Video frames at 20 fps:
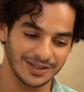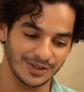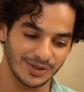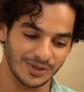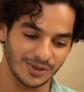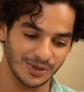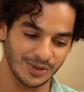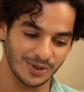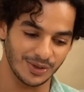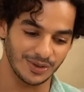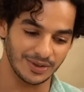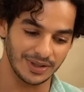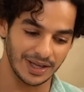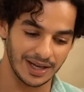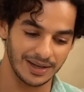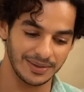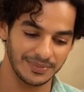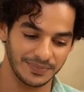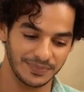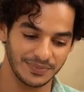So
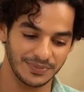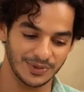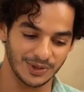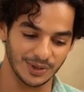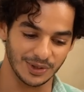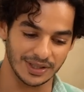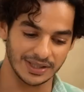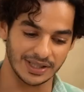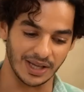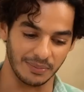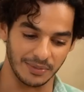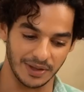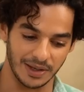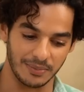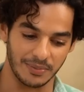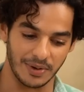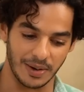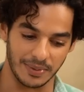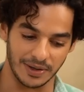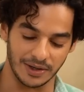yeah, so there's something
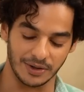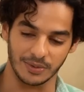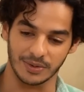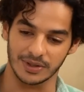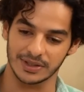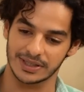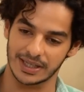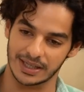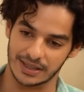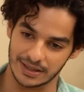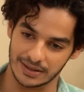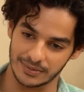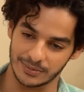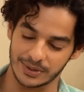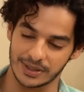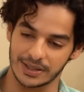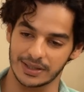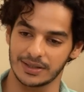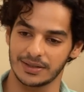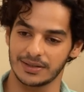I'm prepping towards that
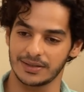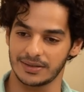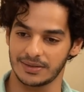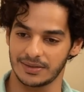will,